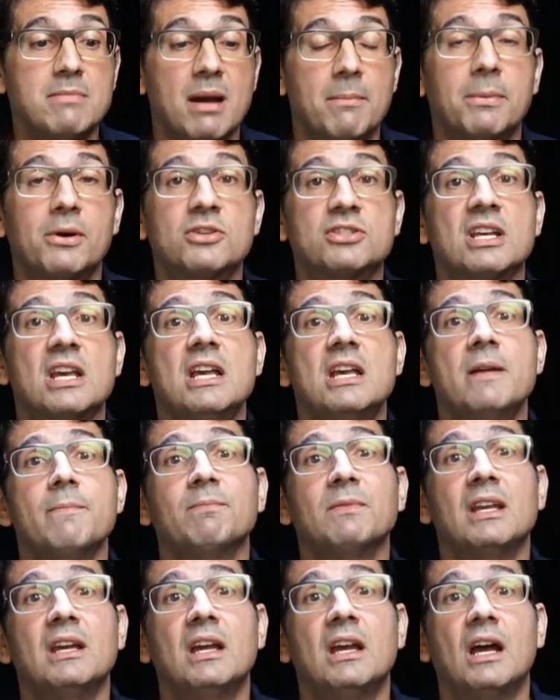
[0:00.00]
members
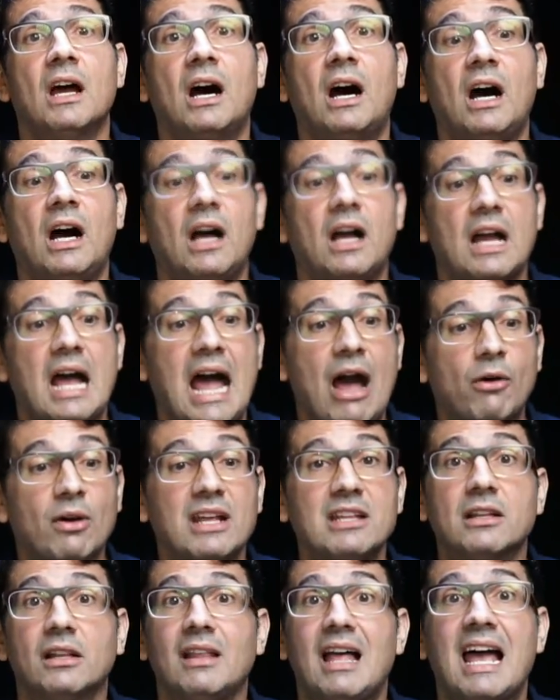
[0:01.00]
out
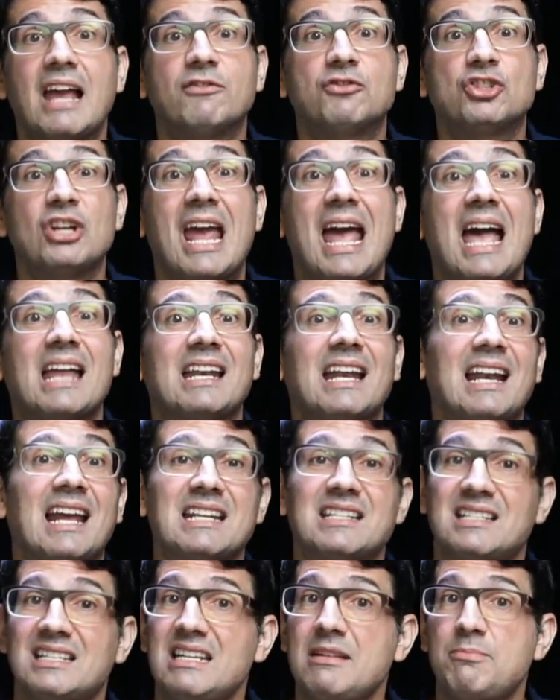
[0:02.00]
in the live chat. And I
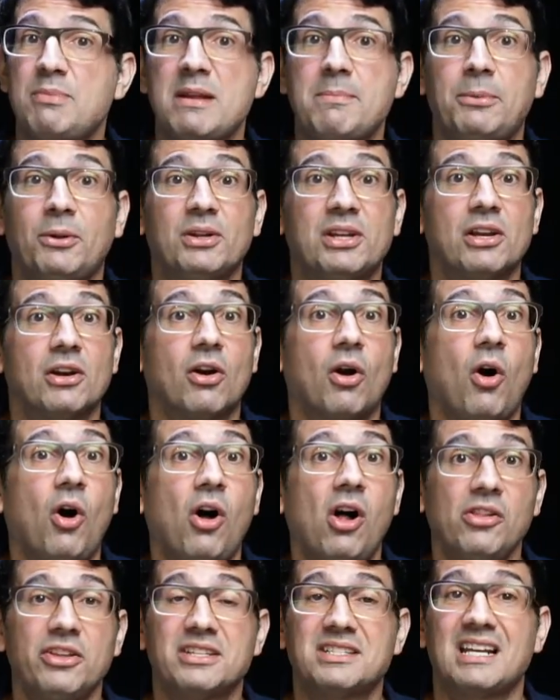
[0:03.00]
see people here
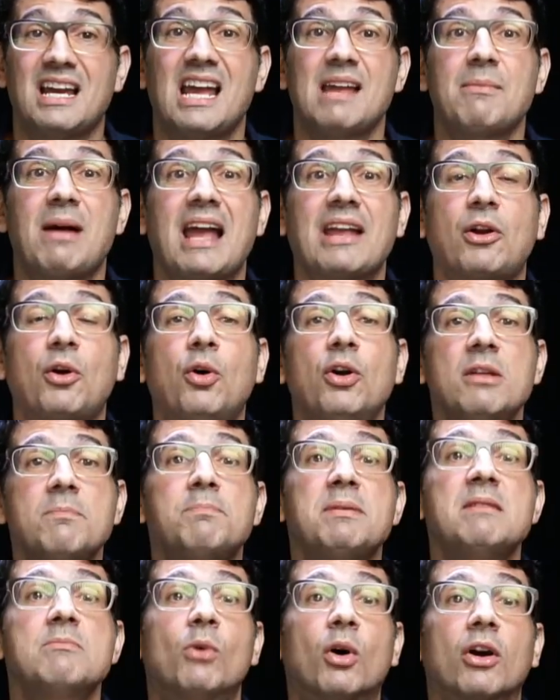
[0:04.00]
all the time. I couldn't
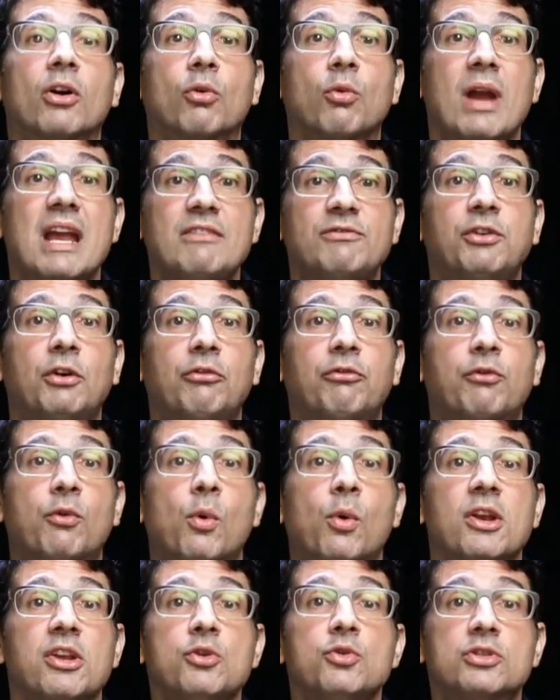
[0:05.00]
be more grateful
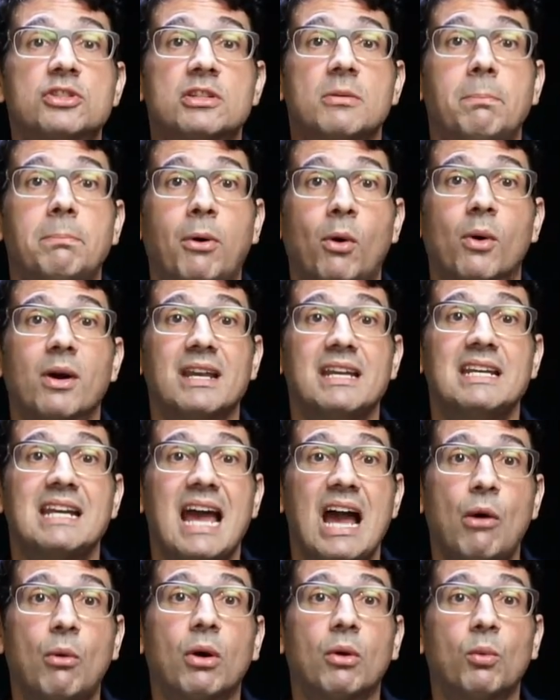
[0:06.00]
for you supporting
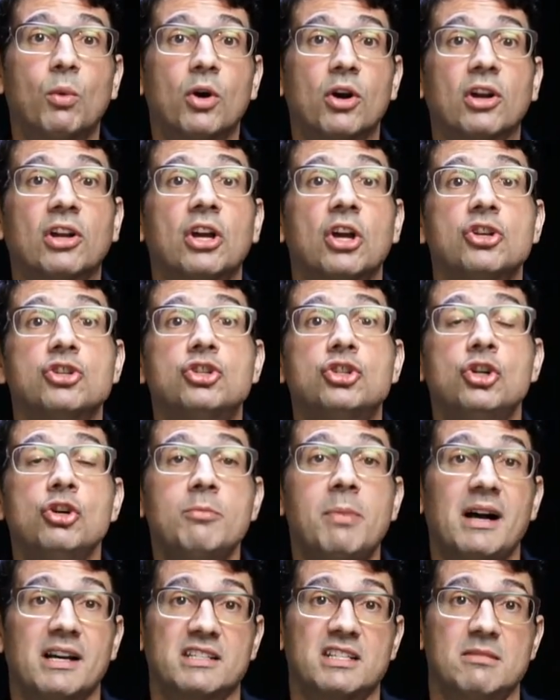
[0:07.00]
our work.
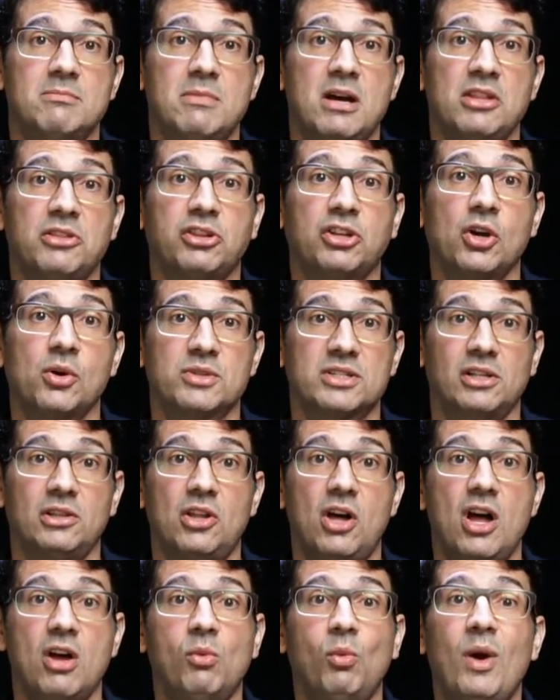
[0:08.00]
$2 a month goes a
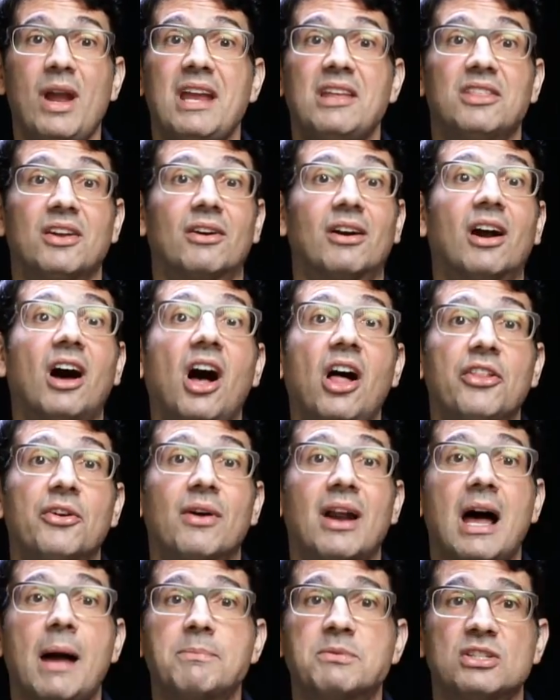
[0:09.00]
long way. There are
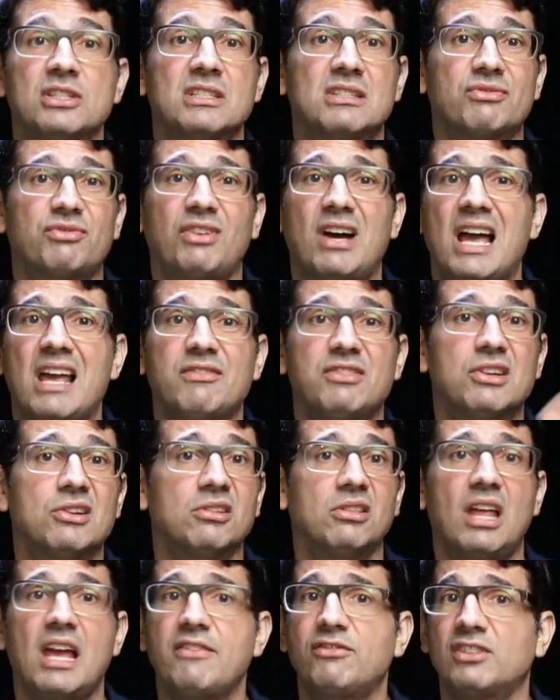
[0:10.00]
other options, 5-year,
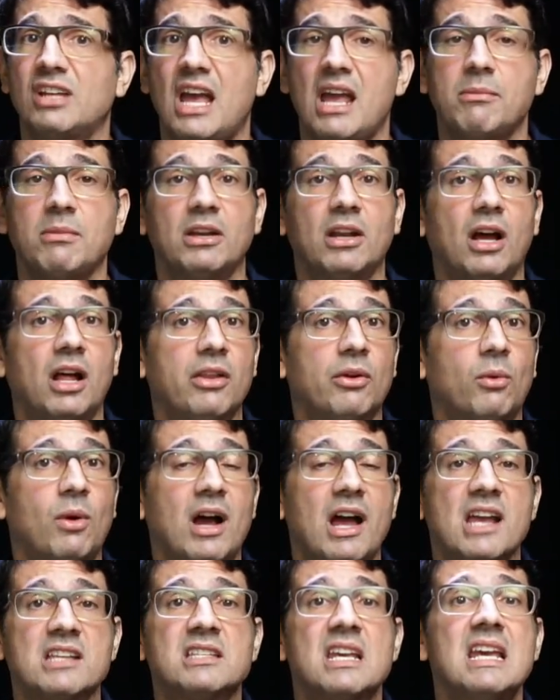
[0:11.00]
lifetime, and
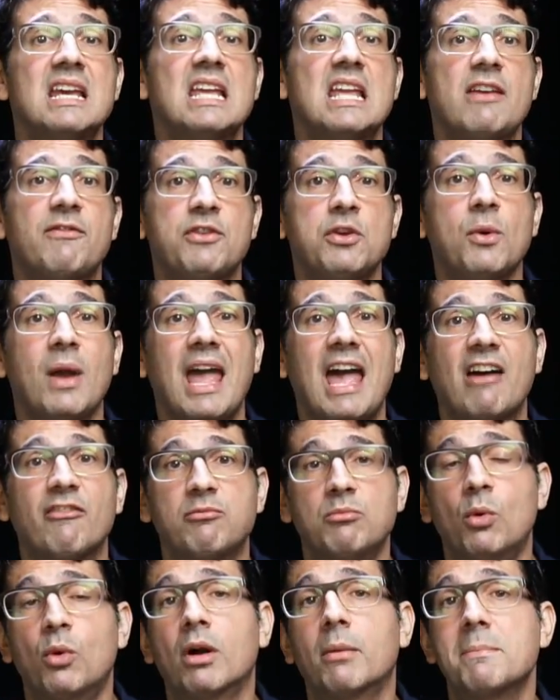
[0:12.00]
otherwise, if you have
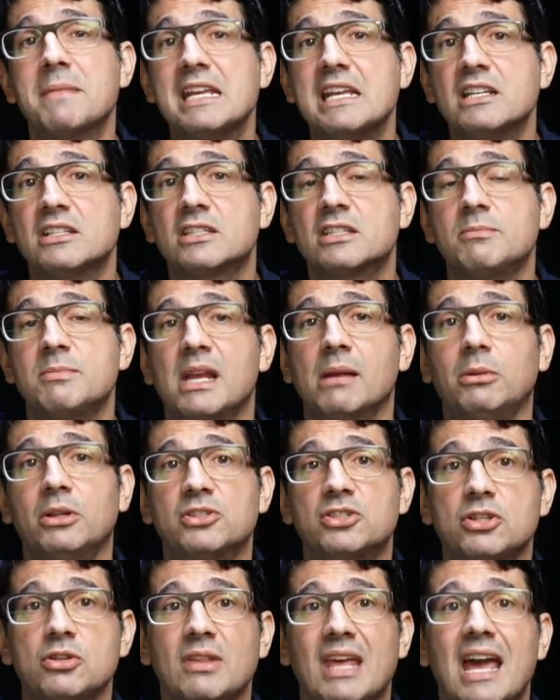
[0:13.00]
more means to be able
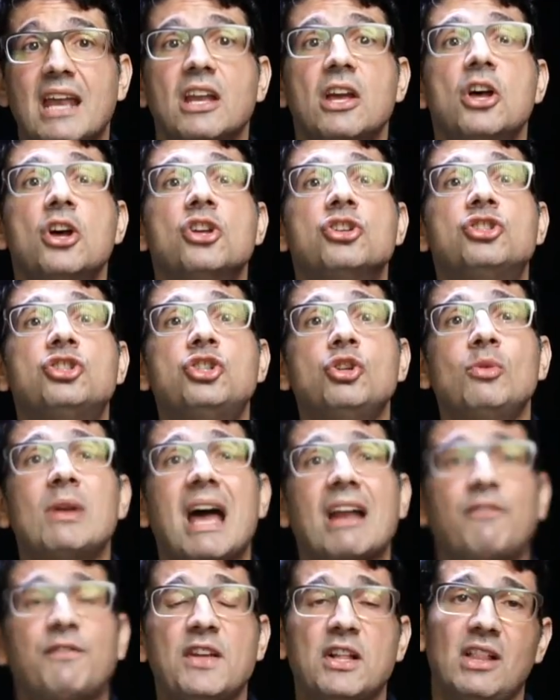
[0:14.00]
to do that. Do
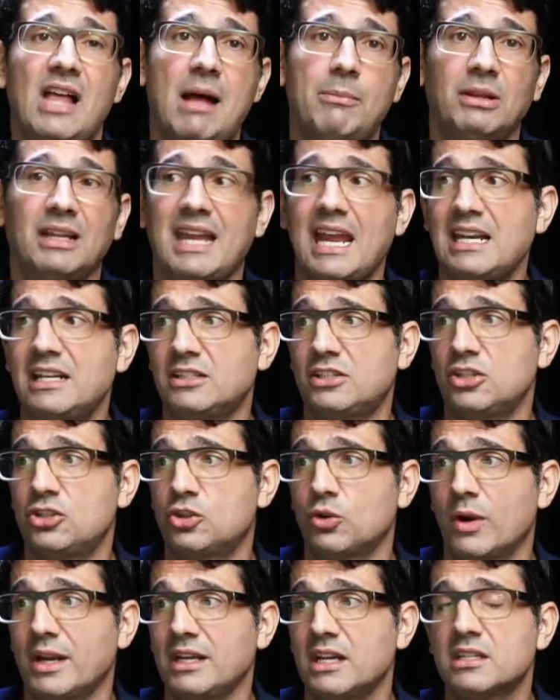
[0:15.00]
not feel obligated to
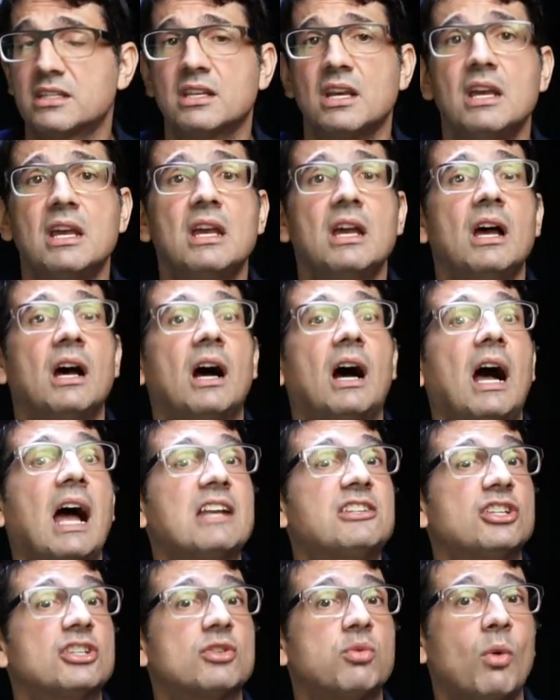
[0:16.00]
join us.
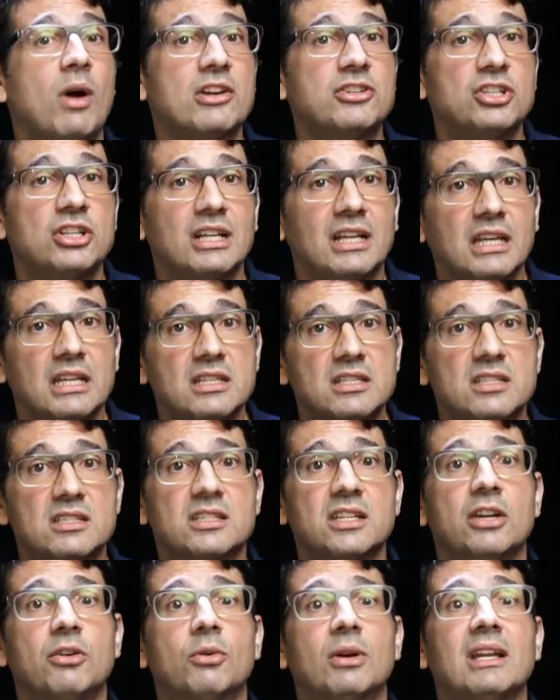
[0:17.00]
I just want you to
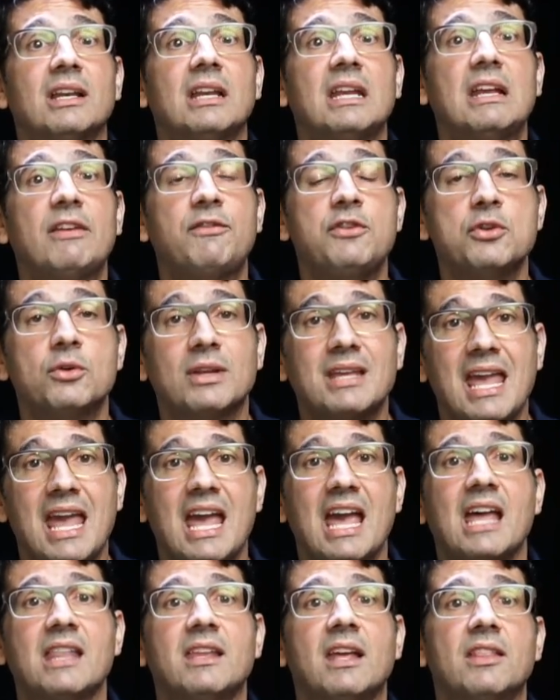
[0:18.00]
consider it if you
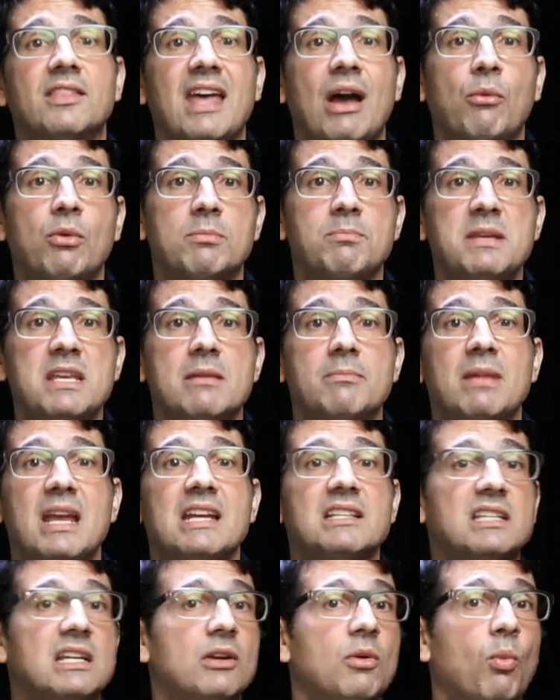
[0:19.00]
can. That would be
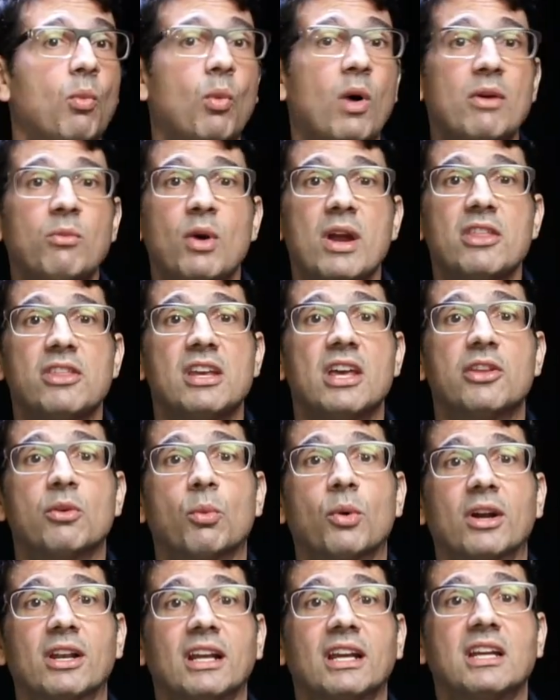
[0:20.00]
amazing. One way or the other,
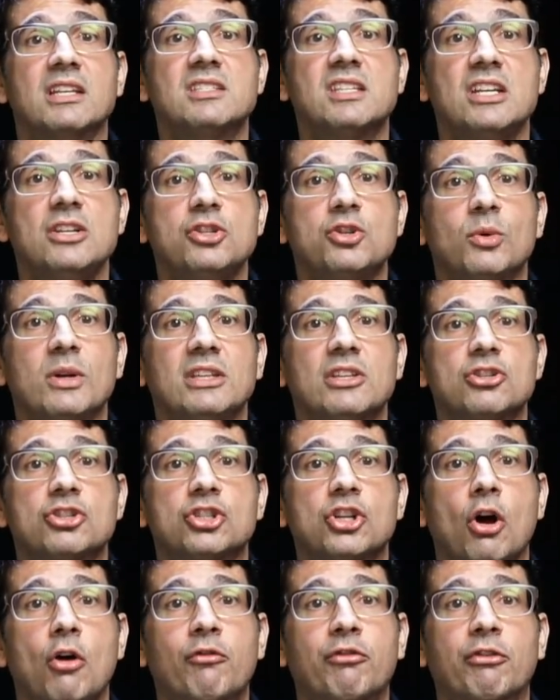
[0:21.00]
we're going to continue doing this
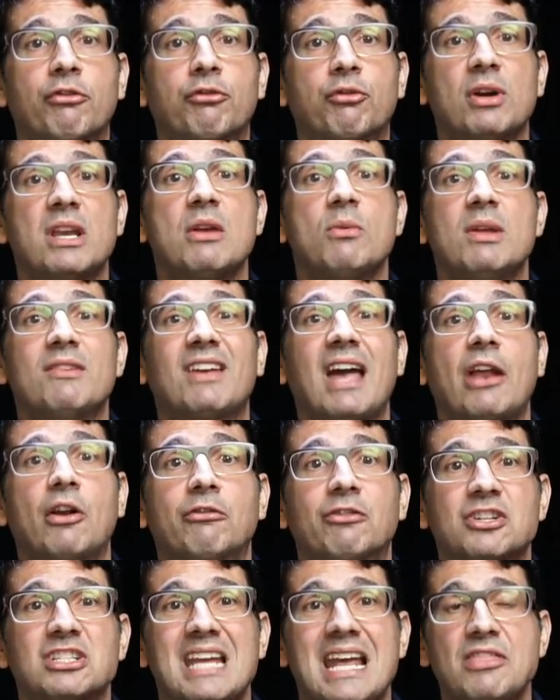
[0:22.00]
show for free. We've got
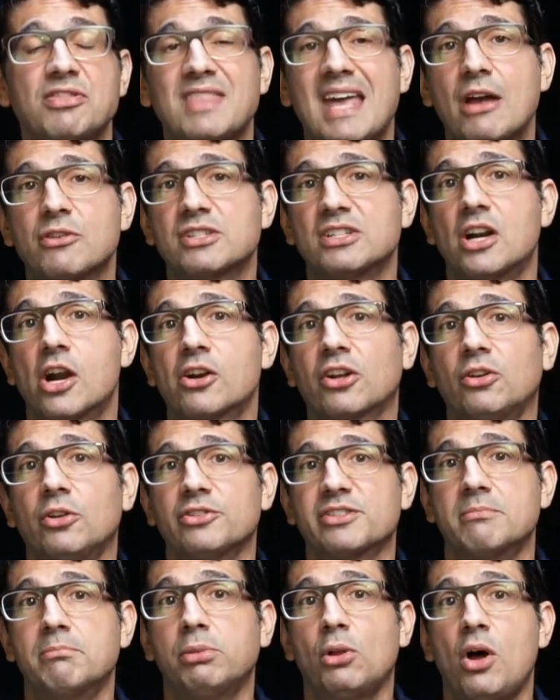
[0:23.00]
over 10,000
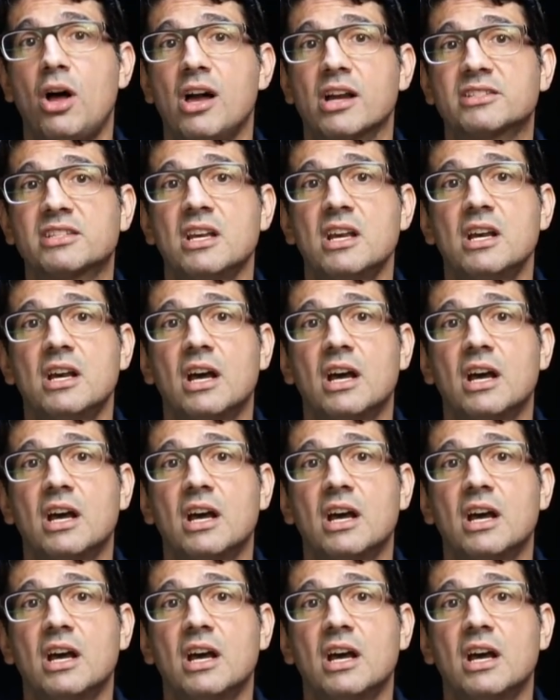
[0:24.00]
articles and blogs